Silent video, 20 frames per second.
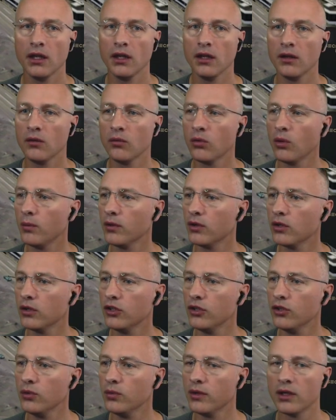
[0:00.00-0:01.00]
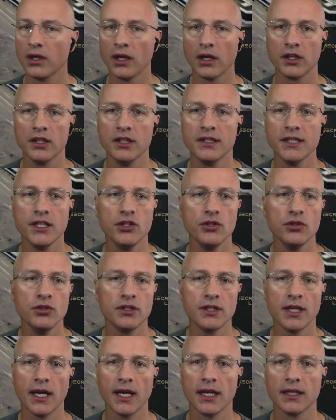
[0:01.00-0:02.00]
what we're going to do, we're going to continue
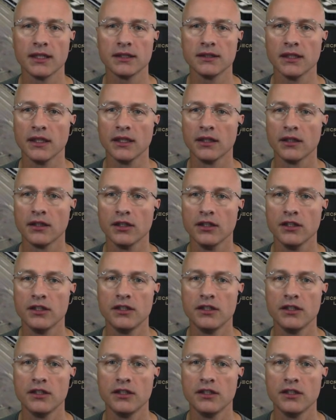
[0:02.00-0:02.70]
taxi, and